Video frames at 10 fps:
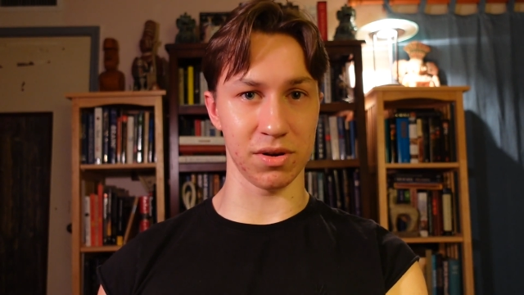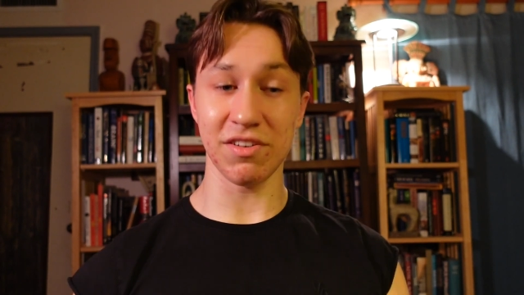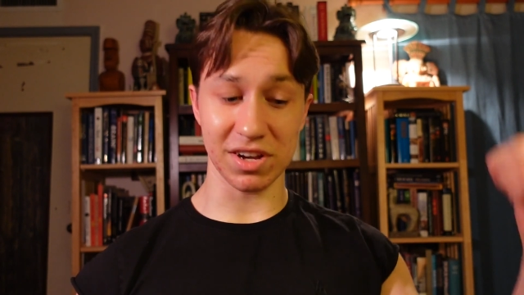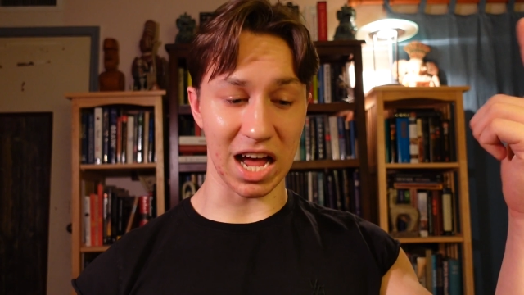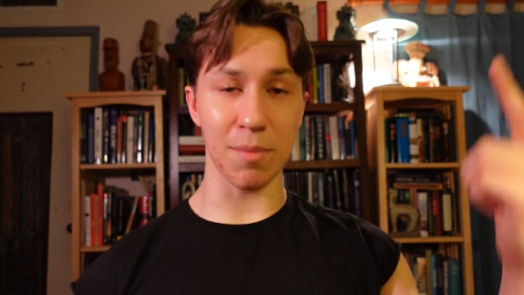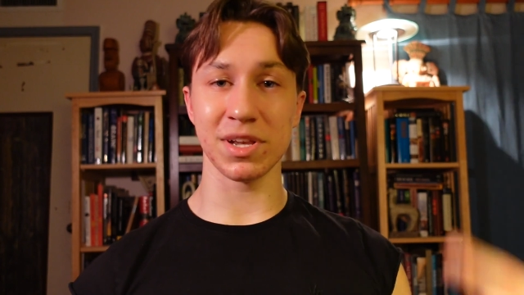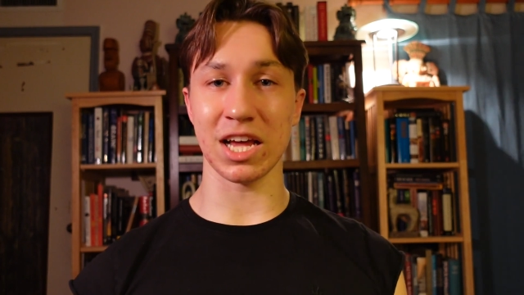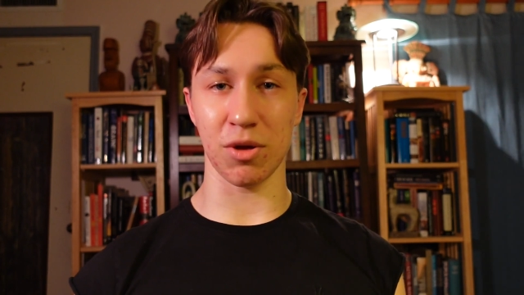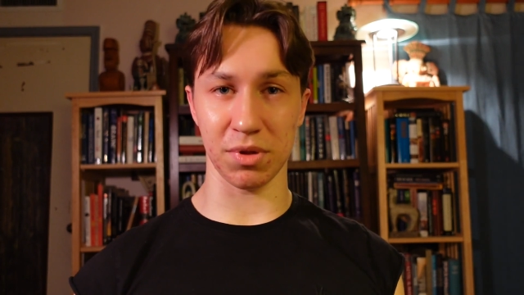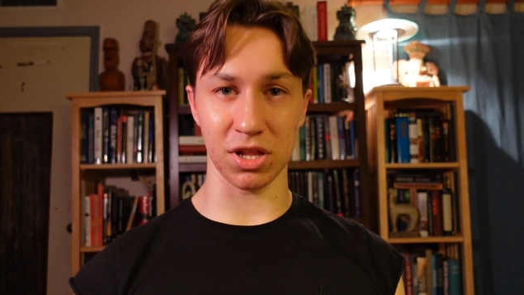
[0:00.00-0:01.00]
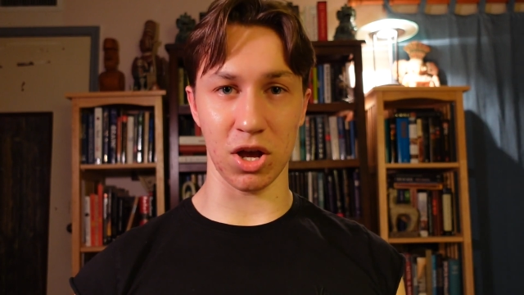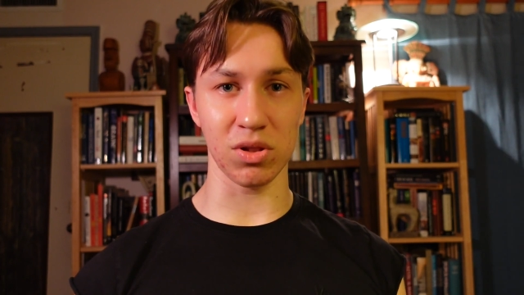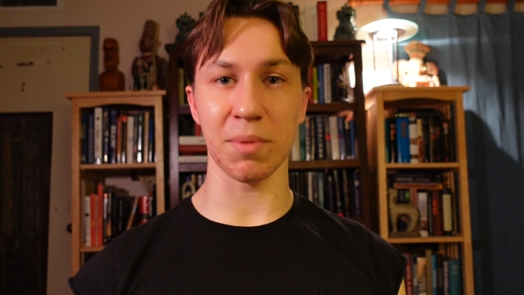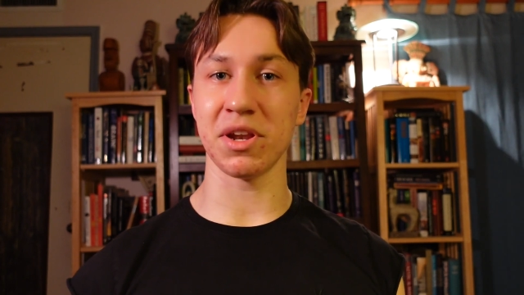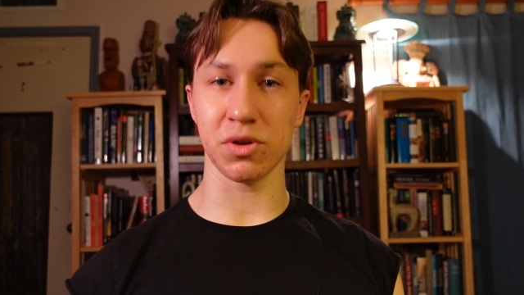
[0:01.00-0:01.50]
Leave a comment down below,
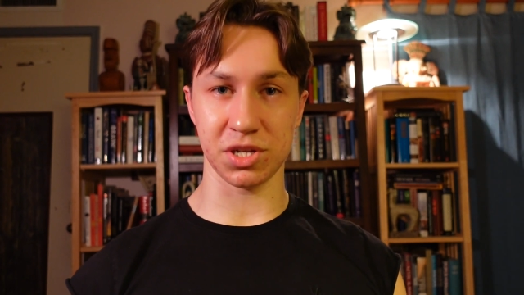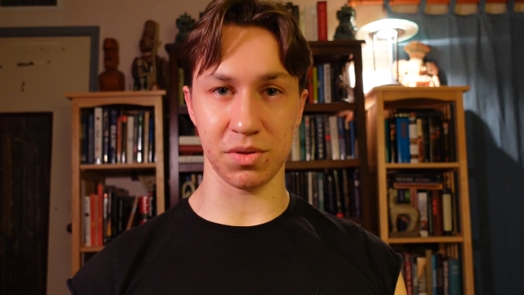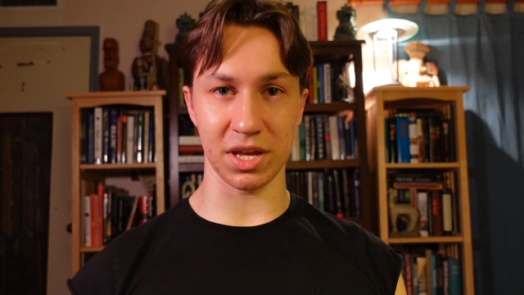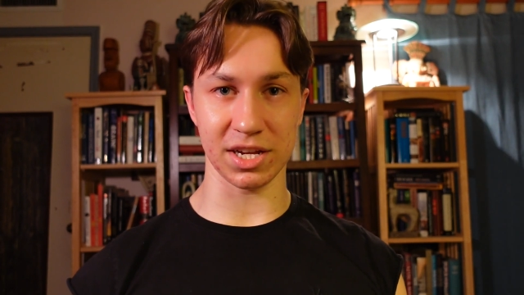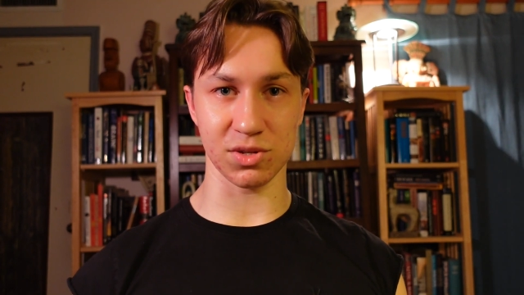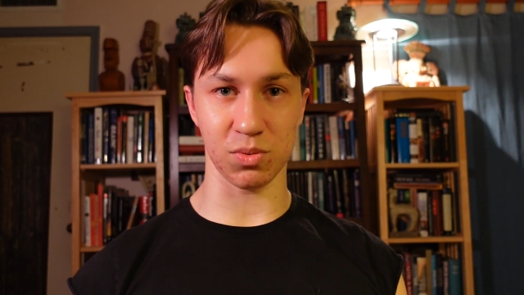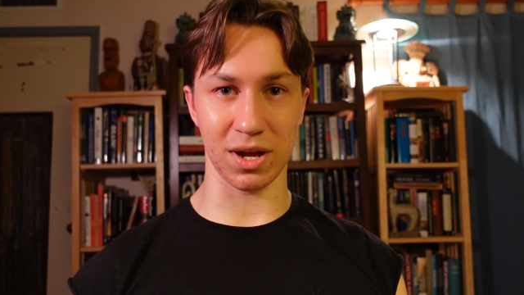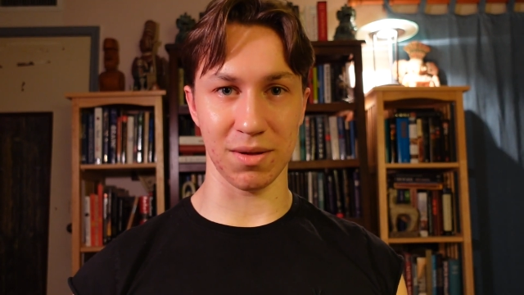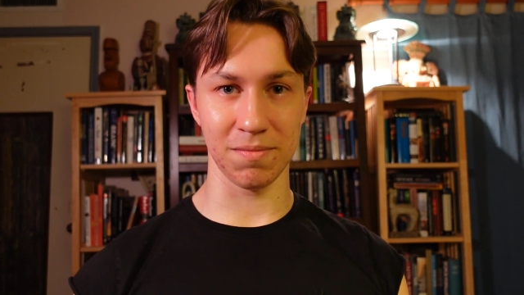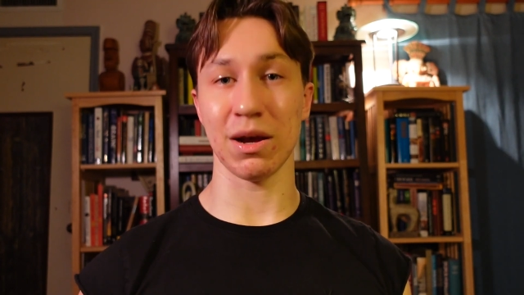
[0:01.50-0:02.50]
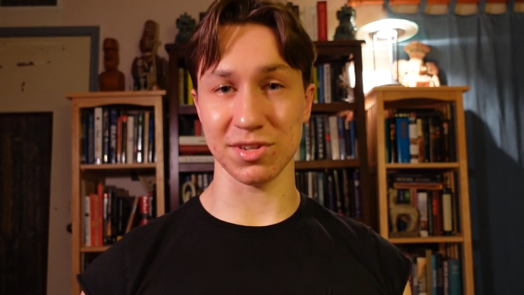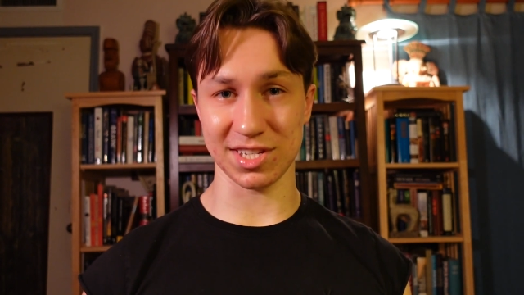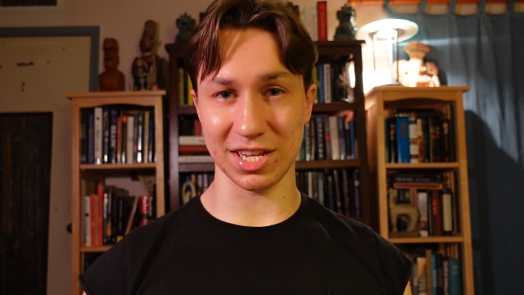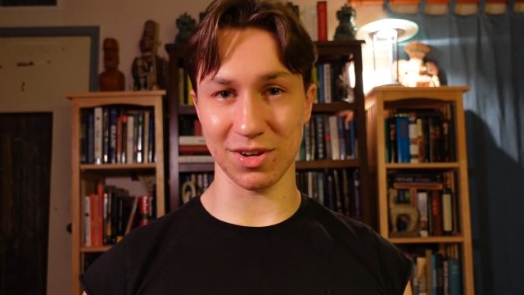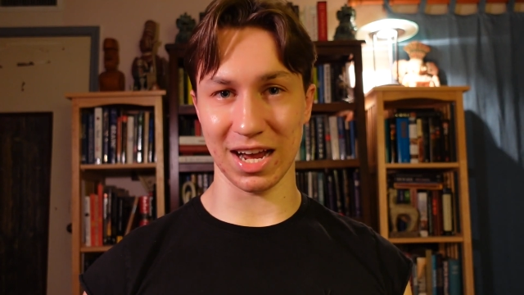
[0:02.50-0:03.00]
let me know what you think as well, and I will
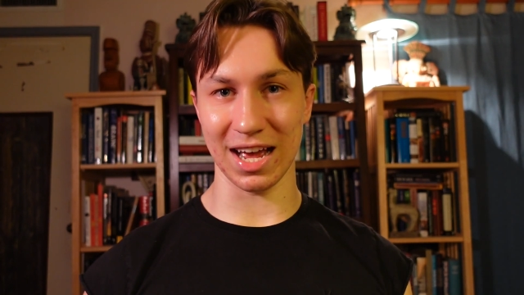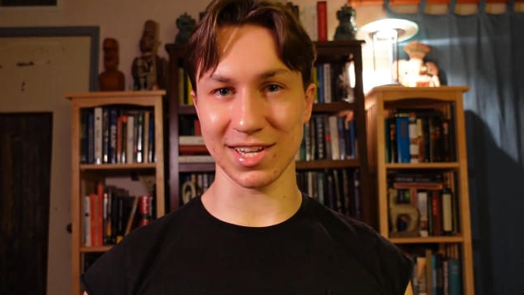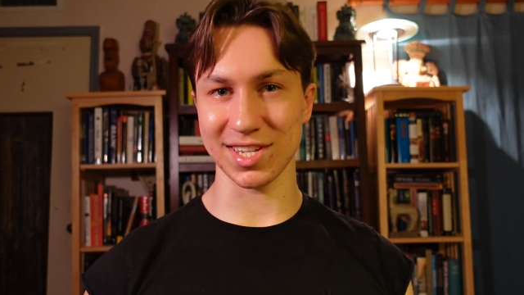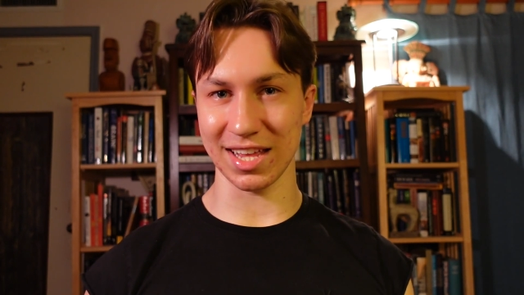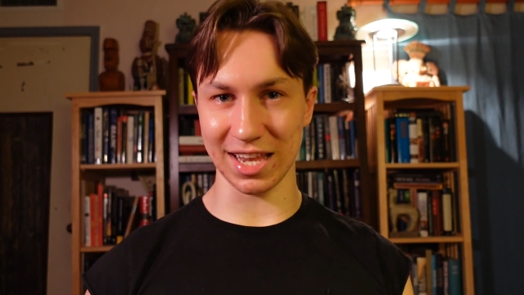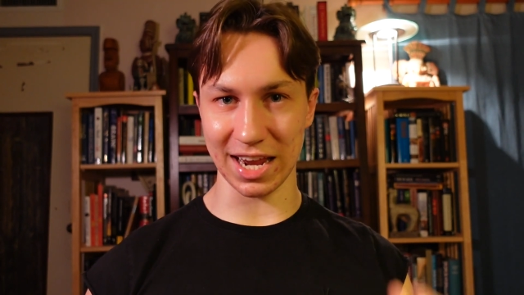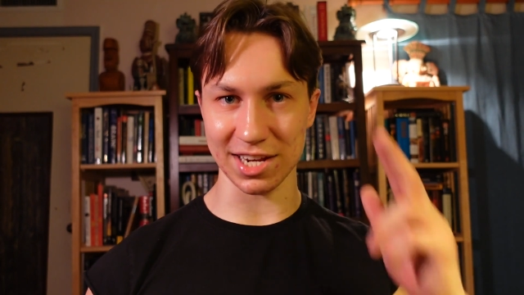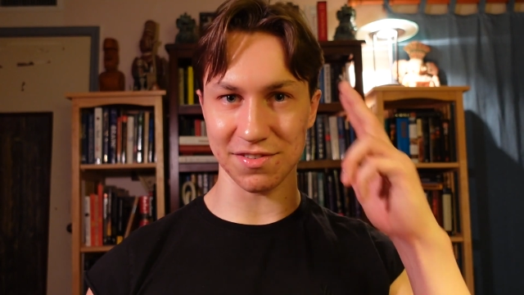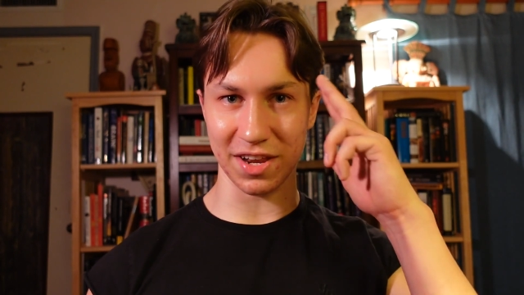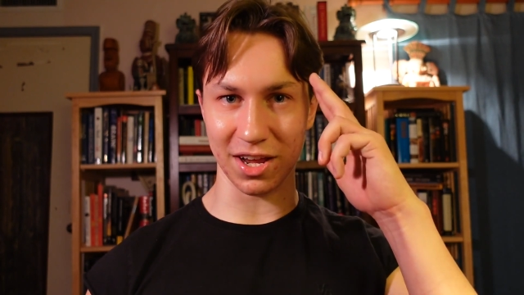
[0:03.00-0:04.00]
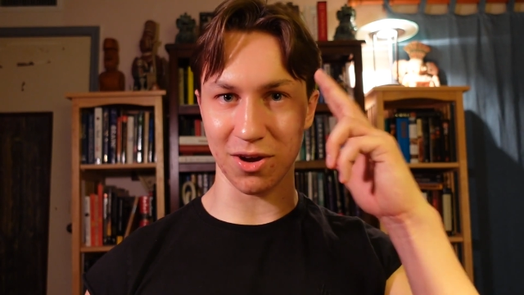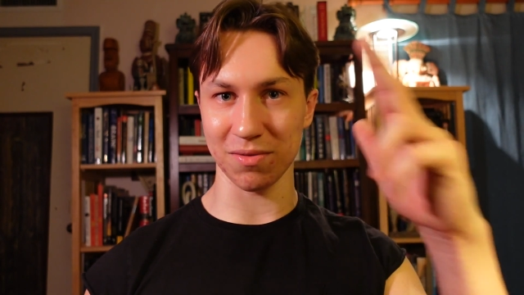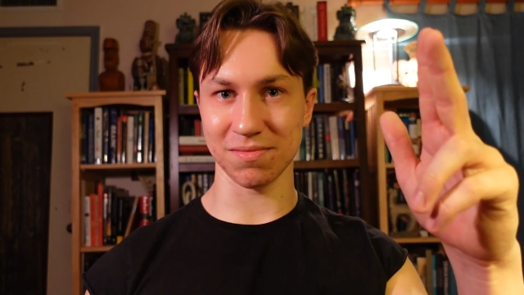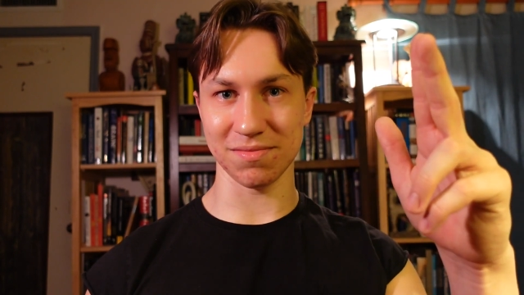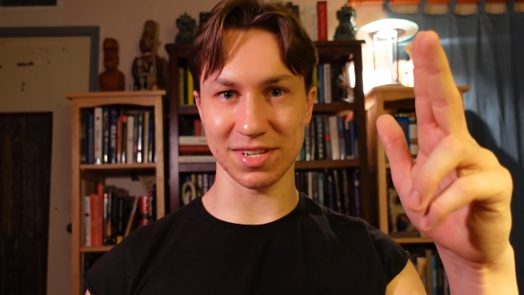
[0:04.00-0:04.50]
see you guys in the next video.
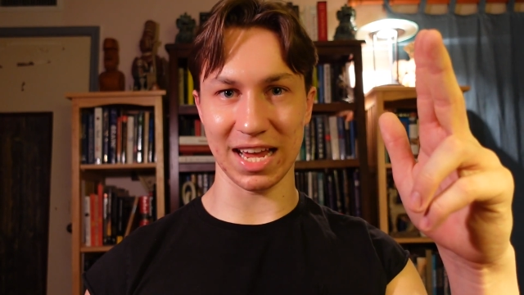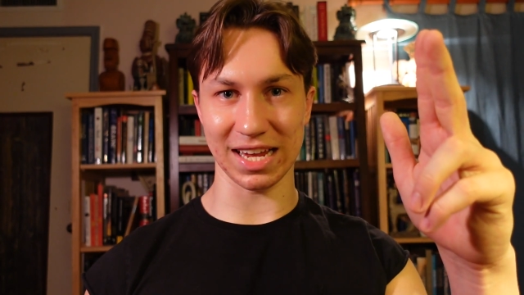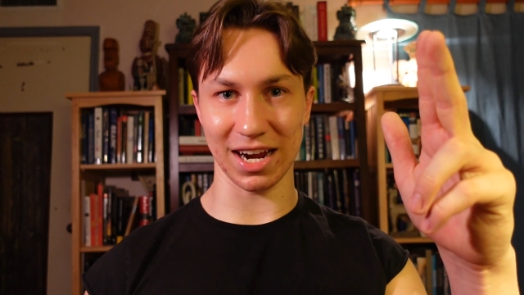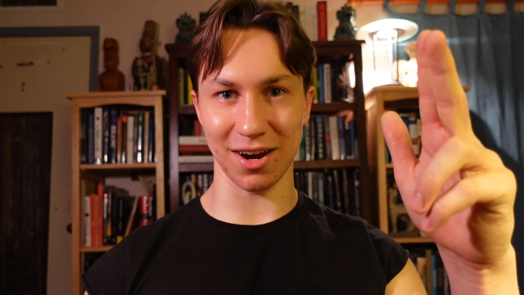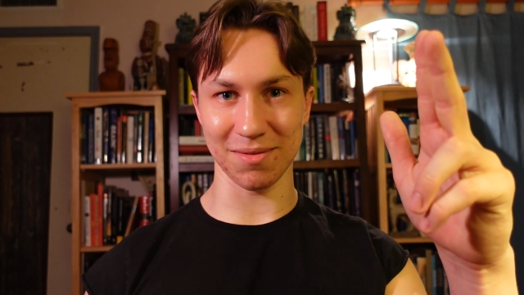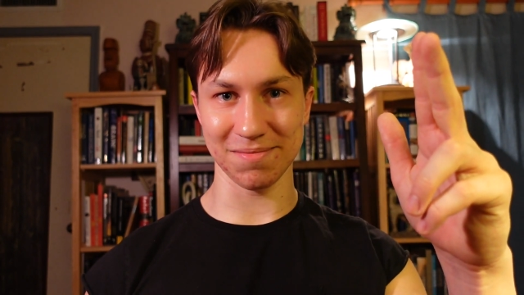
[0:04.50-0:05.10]
Take care.